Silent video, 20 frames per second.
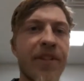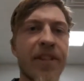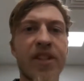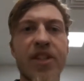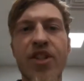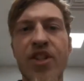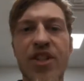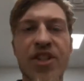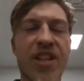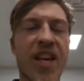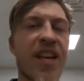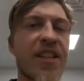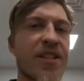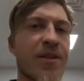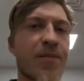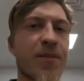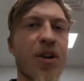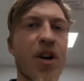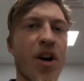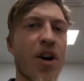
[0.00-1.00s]
You just sand
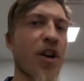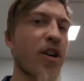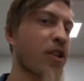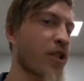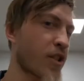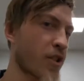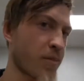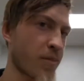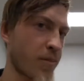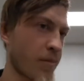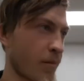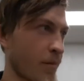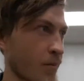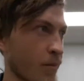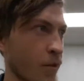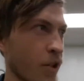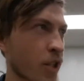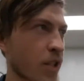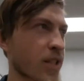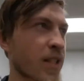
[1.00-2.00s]
some cars,
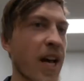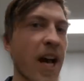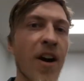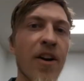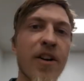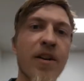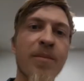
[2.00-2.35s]
look down